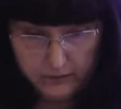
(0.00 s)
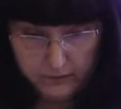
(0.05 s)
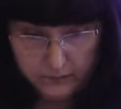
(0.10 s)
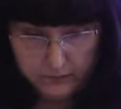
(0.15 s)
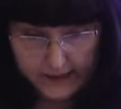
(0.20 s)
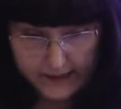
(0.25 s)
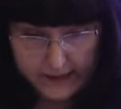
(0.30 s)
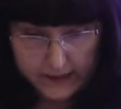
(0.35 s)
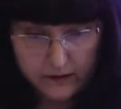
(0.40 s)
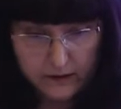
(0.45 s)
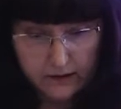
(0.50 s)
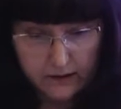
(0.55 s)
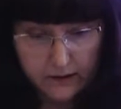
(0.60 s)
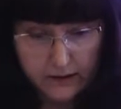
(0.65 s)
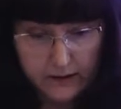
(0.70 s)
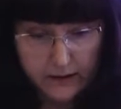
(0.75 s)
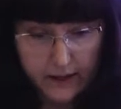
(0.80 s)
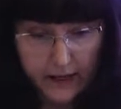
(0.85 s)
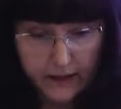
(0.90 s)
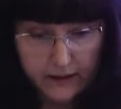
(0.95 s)
business
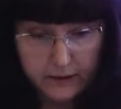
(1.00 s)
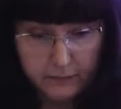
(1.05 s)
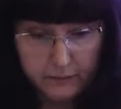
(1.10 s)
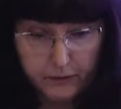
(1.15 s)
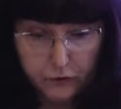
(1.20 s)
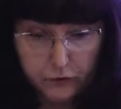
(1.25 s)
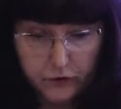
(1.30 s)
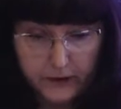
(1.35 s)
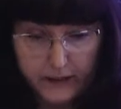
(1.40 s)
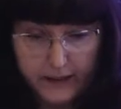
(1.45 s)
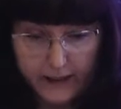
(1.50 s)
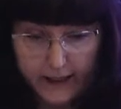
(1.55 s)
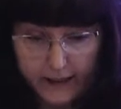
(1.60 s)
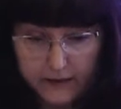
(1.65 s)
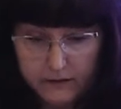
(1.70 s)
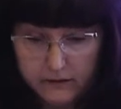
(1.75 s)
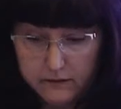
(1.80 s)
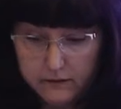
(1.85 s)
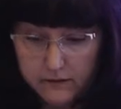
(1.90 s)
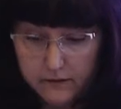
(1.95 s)
and about 10
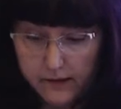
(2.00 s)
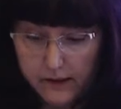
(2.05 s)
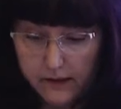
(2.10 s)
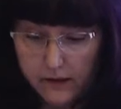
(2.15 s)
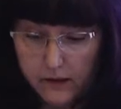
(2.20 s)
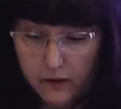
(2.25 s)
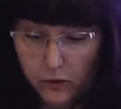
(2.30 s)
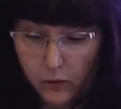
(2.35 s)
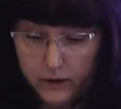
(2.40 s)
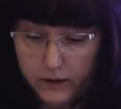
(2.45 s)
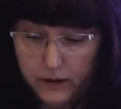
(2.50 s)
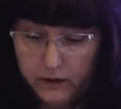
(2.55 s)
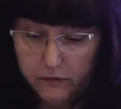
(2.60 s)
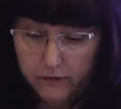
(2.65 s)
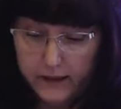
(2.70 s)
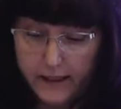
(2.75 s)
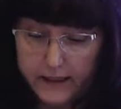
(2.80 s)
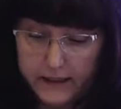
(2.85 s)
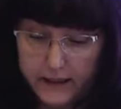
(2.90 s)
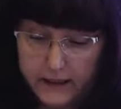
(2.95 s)
hectares. So it
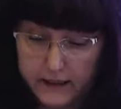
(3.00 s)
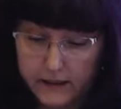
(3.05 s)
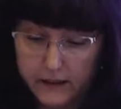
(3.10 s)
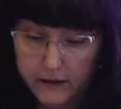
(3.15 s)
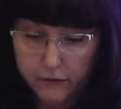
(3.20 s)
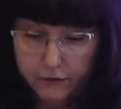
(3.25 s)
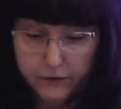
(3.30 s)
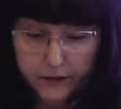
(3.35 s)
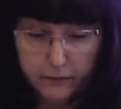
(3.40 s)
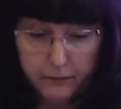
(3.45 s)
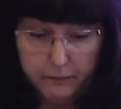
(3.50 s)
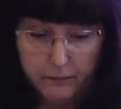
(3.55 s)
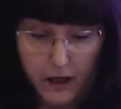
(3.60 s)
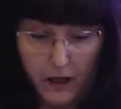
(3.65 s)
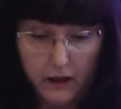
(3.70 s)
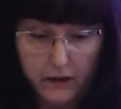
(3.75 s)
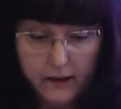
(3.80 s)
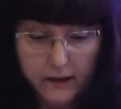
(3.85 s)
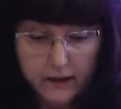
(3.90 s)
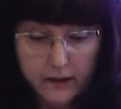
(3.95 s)
divided the different
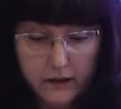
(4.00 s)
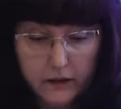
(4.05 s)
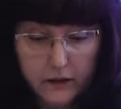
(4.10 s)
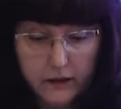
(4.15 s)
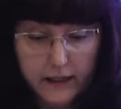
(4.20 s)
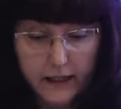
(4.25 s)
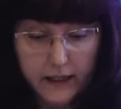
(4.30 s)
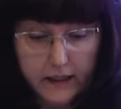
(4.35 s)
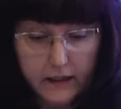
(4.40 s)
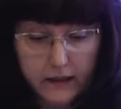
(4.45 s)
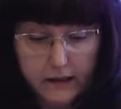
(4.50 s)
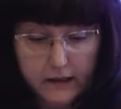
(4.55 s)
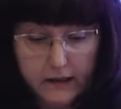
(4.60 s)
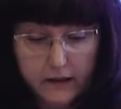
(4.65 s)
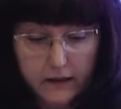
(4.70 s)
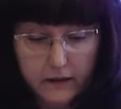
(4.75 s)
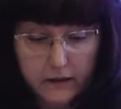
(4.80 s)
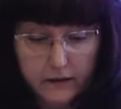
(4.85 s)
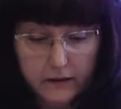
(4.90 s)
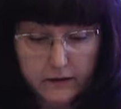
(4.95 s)
plots. There is
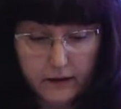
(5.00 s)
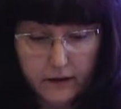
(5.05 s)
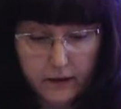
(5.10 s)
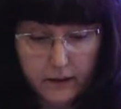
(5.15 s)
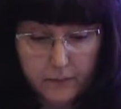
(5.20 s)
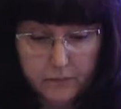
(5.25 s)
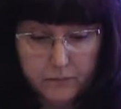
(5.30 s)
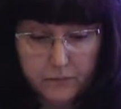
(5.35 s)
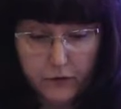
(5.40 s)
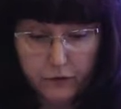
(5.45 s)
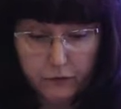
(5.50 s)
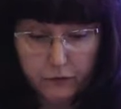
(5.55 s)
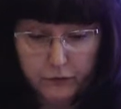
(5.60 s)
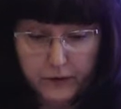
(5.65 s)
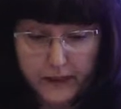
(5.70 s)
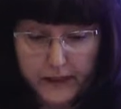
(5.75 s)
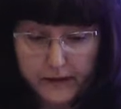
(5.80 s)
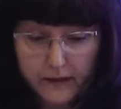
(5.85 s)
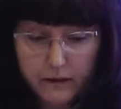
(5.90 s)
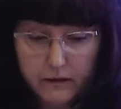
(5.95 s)
uh, the
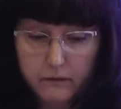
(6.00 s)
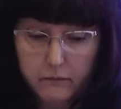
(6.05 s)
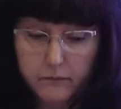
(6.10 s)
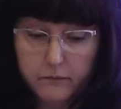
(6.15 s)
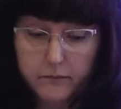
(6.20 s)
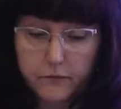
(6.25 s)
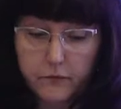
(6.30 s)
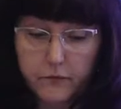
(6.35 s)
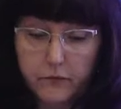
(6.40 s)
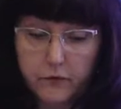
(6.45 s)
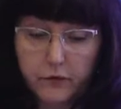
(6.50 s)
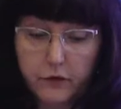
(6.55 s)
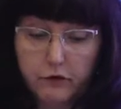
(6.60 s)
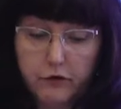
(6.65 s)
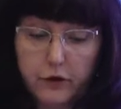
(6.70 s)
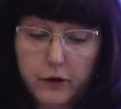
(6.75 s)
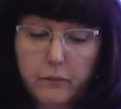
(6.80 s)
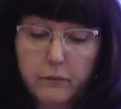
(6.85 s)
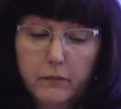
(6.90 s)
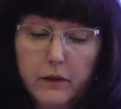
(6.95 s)
freezer,
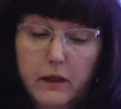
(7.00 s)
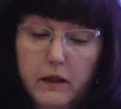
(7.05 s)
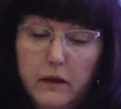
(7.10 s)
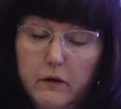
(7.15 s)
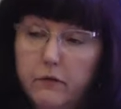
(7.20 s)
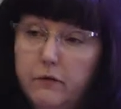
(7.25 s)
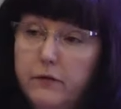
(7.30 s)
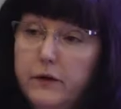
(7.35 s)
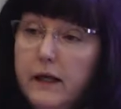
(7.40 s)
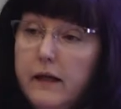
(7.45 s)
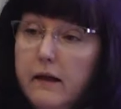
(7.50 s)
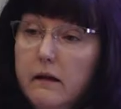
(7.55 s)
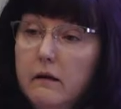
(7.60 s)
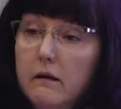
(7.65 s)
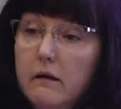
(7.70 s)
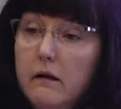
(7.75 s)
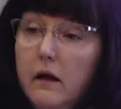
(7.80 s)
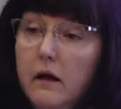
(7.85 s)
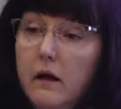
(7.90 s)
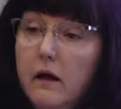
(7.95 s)
fishing uh, freezer,
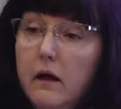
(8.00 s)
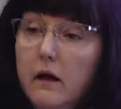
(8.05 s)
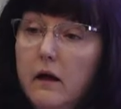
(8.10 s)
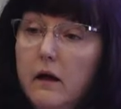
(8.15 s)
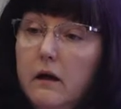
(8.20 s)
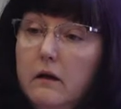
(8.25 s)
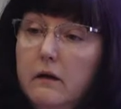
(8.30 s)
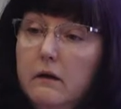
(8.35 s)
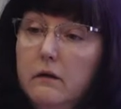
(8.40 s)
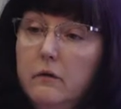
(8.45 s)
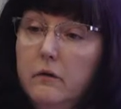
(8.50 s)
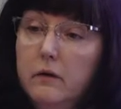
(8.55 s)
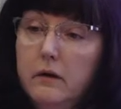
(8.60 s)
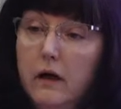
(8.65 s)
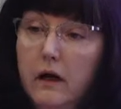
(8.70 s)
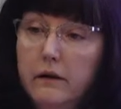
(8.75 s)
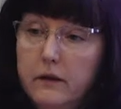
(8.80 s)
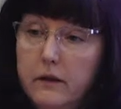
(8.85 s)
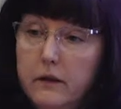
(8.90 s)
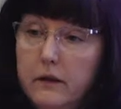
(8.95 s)

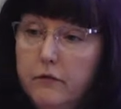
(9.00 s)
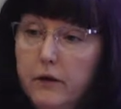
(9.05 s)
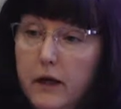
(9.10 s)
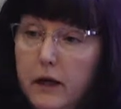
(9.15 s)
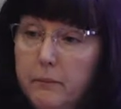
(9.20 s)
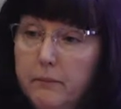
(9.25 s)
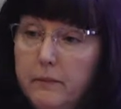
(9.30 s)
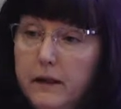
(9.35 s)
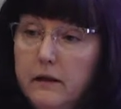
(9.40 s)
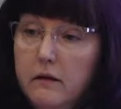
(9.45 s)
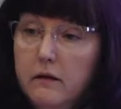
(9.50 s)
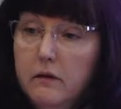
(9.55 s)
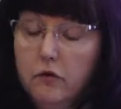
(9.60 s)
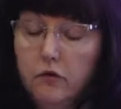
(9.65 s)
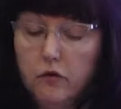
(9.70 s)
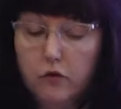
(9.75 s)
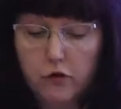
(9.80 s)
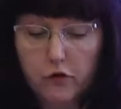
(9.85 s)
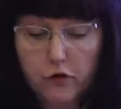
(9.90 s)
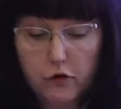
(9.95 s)
under development.
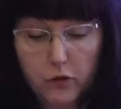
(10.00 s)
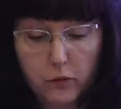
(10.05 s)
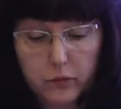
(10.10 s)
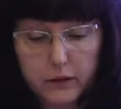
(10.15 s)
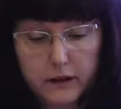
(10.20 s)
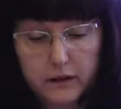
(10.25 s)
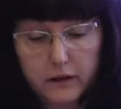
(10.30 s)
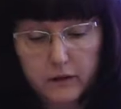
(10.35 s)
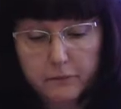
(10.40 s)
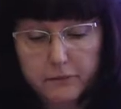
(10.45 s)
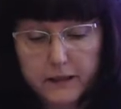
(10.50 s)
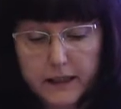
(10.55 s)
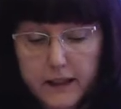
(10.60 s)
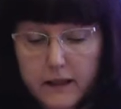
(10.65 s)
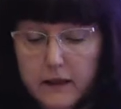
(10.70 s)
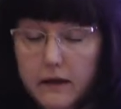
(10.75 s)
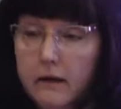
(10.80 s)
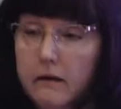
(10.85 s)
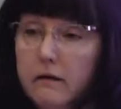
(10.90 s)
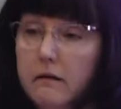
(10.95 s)
So the company
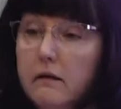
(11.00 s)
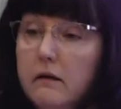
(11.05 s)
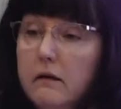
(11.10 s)
can